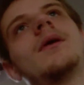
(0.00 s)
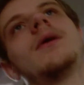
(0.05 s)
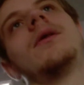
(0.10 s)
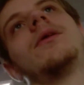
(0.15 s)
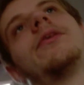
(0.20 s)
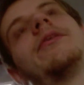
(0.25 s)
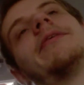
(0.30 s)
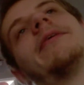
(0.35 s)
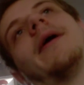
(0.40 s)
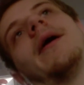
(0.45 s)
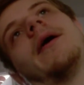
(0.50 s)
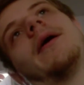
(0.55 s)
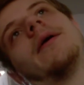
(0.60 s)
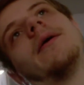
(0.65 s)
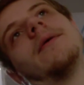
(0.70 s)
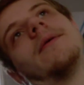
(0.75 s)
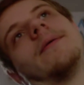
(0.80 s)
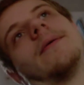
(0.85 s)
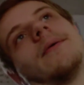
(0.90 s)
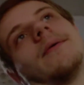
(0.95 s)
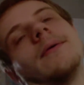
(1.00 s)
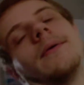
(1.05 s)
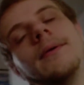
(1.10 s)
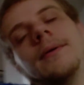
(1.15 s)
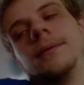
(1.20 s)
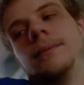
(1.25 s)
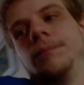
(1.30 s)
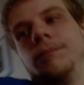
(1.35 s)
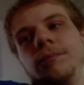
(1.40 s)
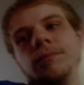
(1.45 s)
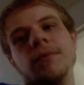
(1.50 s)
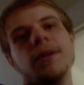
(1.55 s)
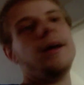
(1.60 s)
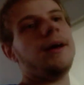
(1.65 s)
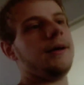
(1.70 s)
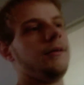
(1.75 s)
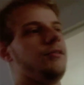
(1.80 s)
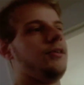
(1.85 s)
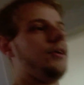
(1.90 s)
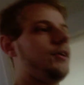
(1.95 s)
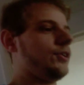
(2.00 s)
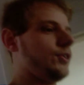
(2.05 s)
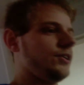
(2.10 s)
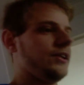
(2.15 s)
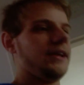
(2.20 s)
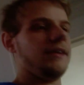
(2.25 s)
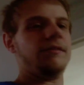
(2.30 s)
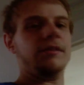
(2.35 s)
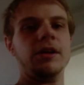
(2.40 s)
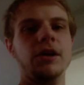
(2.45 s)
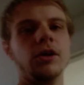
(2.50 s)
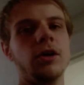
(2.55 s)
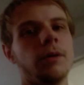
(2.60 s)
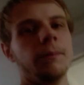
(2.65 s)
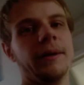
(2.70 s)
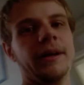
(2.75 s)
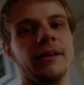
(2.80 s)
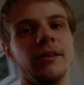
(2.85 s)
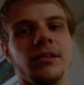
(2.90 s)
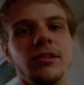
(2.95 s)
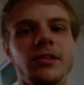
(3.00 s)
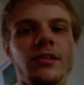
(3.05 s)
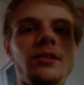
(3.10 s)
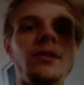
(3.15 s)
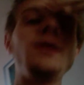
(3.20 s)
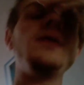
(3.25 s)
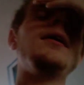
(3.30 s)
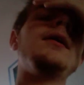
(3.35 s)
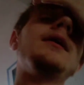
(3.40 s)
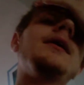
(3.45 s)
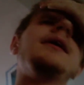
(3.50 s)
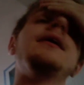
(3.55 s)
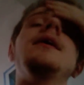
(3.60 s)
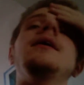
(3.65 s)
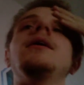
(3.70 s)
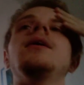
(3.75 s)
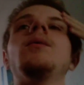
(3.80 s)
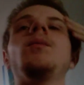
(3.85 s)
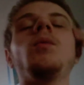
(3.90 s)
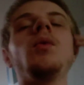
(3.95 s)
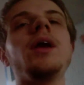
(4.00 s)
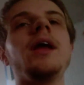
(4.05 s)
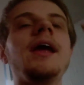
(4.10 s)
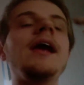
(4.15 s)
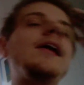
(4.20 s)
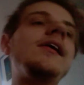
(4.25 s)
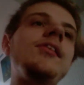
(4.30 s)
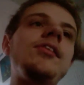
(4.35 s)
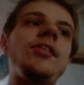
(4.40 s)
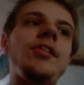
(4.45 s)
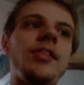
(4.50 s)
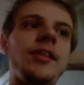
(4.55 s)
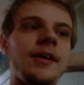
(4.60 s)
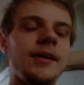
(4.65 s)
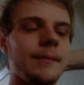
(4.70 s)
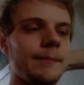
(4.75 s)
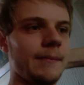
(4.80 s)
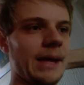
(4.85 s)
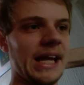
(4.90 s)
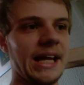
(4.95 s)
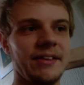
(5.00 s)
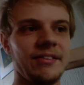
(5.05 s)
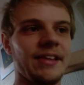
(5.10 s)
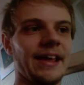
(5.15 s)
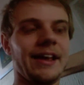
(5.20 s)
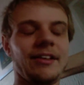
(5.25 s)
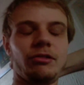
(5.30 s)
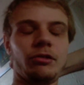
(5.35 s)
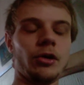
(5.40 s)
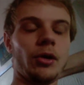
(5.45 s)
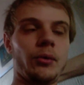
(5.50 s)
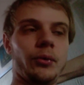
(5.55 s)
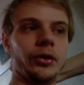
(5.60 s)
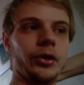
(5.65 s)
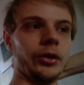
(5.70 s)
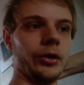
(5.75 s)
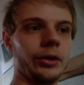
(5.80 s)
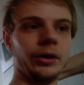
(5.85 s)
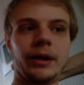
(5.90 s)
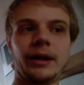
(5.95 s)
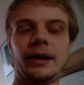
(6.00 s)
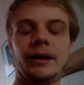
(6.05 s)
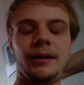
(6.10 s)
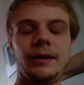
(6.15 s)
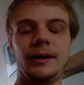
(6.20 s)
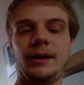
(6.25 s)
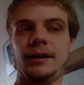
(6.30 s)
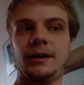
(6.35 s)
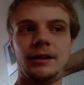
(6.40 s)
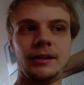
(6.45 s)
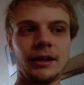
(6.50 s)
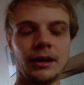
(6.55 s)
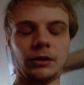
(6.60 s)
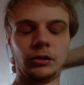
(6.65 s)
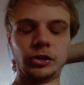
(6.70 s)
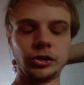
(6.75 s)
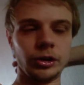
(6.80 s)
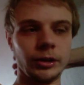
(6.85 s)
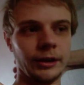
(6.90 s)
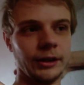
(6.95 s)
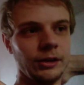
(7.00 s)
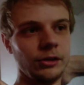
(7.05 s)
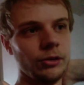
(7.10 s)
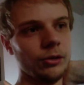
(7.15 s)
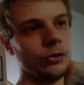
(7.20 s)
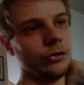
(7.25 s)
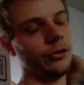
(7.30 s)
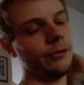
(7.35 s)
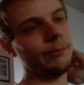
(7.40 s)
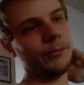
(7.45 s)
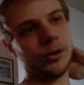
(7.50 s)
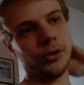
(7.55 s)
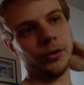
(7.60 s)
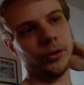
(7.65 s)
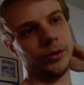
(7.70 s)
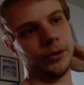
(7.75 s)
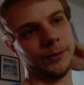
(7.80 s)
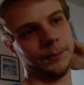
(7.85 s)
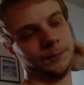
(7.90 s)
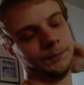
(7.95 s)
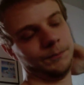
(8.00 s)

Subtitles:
So, yeah, if you could just leave in the comments what it is that makes that so good, and I'll try and do some more